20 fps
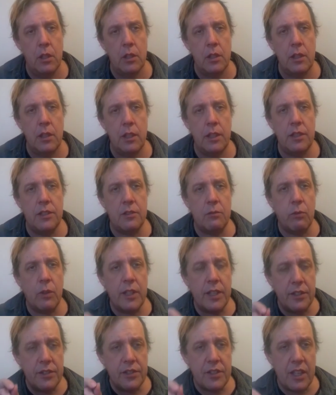He's, what
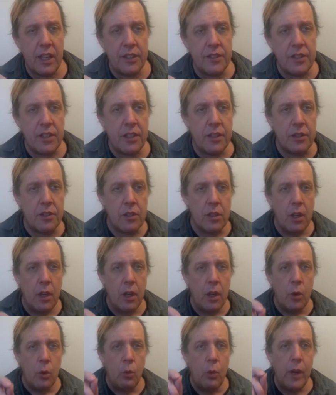he says is
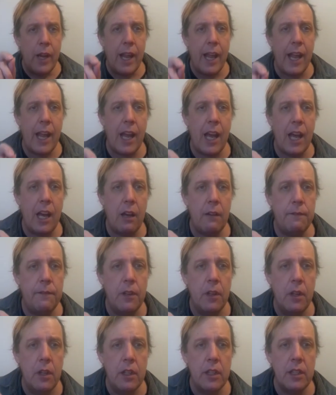we have
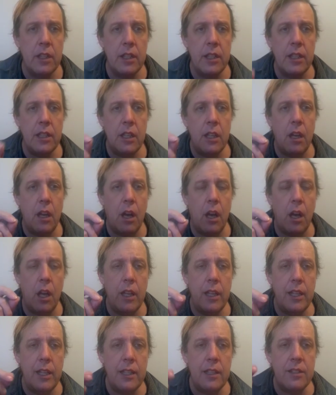
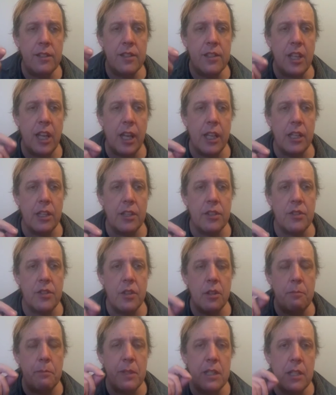inside us
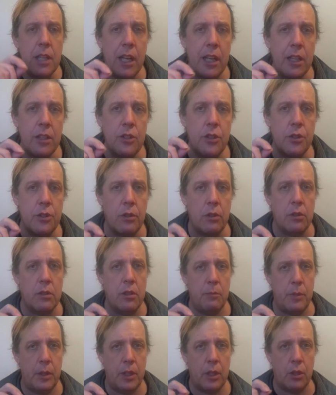the potential
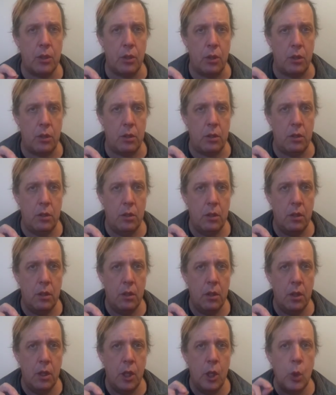to be good.
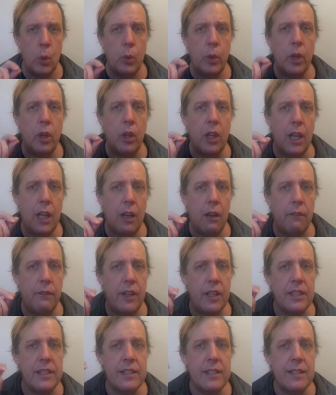We all have
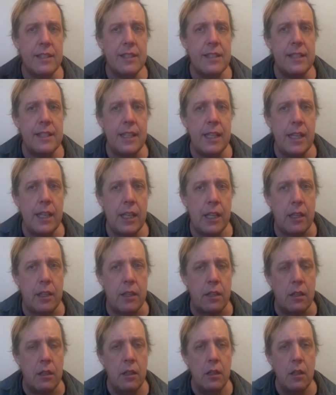a
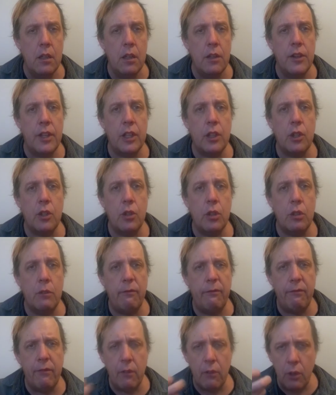seed that
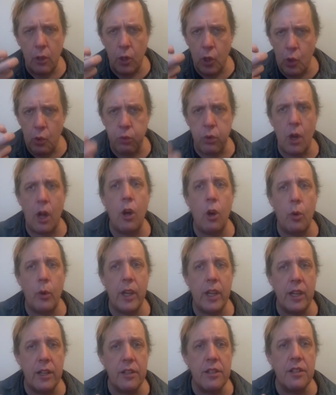could grow
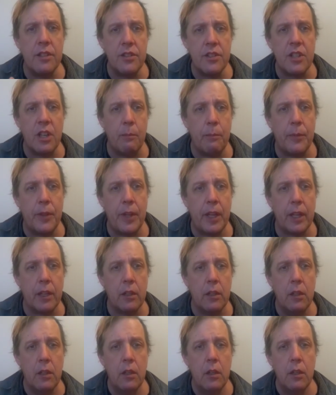into
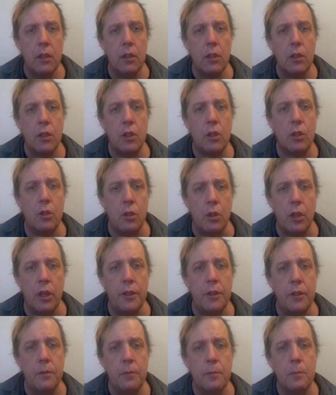something
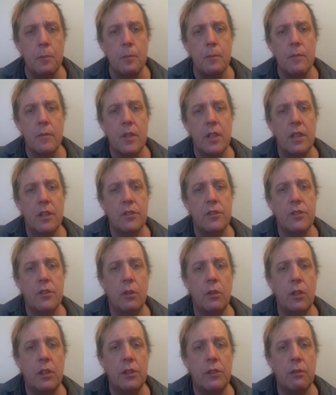good. So
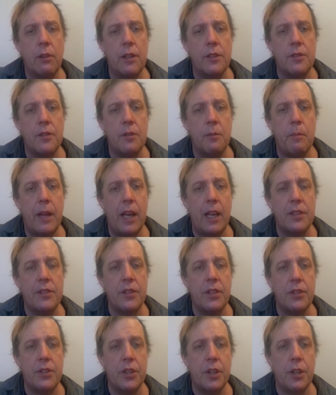look at the rest of the
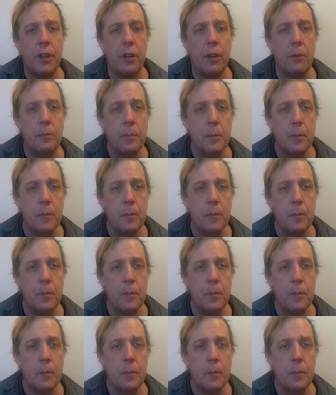passage here.